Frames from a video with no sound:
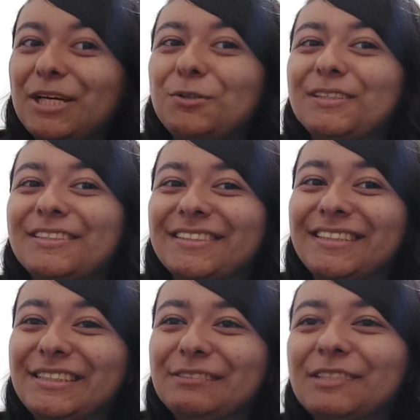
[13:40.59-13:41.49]
it was
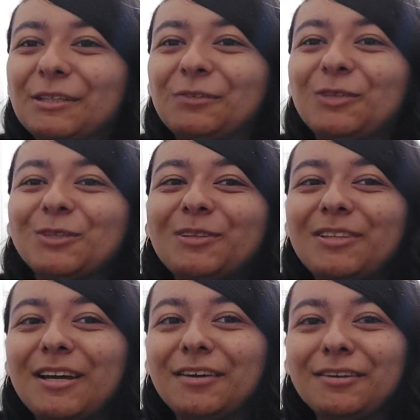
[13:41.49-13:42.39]
Kishibe who was with
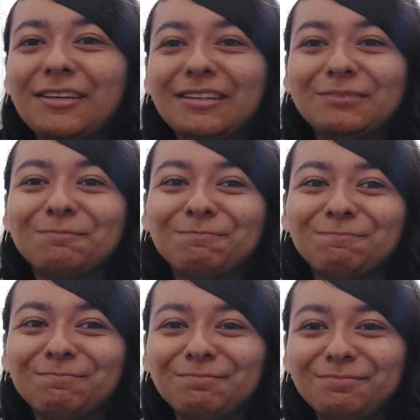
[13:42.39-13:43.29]
Nayuta.
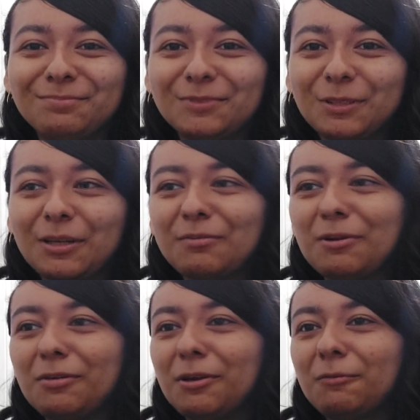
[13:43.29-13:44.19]
Mm, okay,
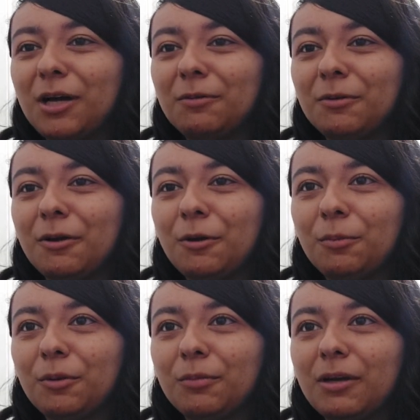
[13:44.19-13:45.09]
maybe I'm, I'm on
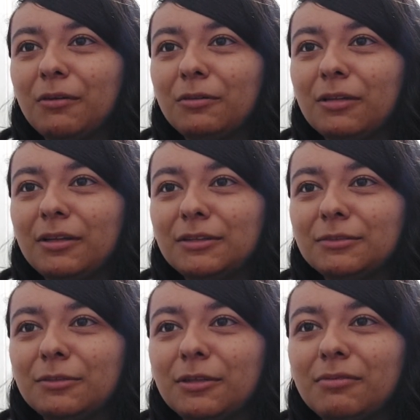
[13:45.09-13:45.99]
Hopion, but I would like
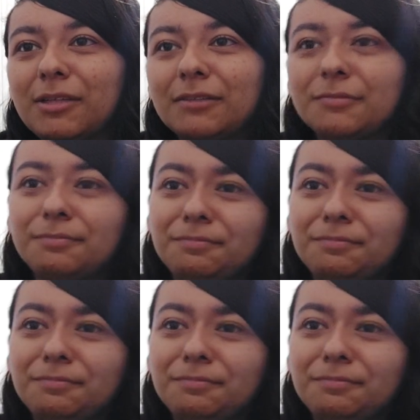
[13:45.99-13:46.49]
to believe that.